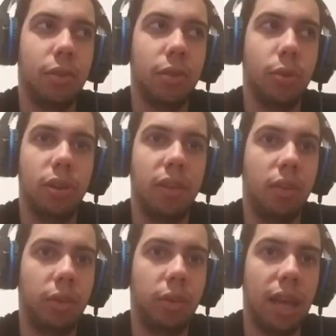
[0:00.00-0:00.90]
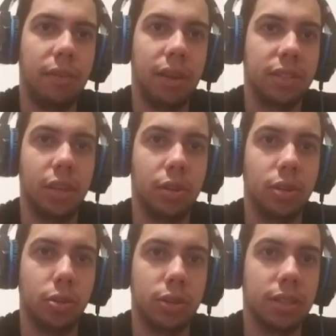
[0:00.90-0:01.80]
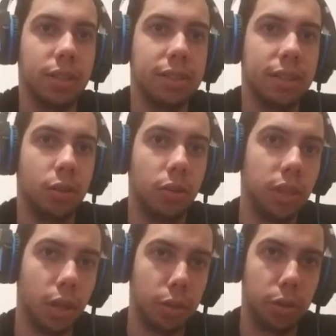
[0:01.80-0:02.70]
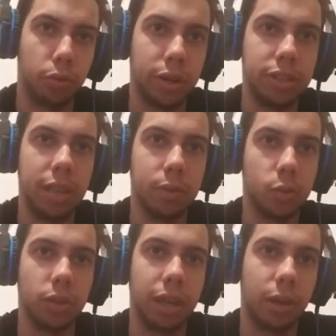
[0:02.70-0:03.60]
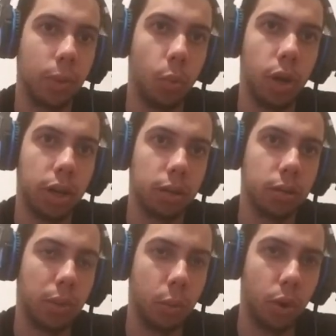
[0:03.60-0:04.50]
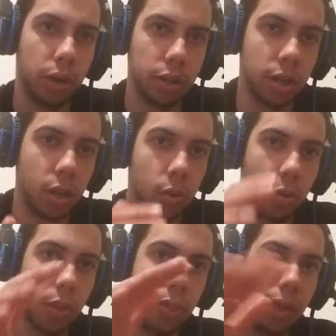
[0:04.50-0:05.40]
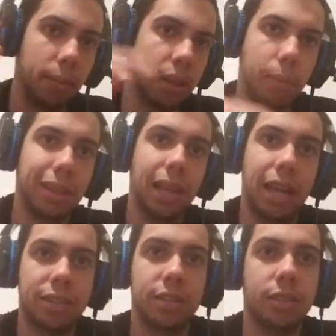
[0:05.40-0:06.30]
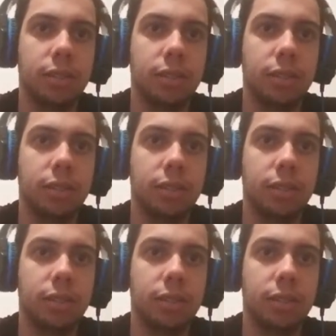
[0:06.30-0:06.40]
thought of Henry and Evan as the underdogs until the other 3 teams were like, we want, them to come in last.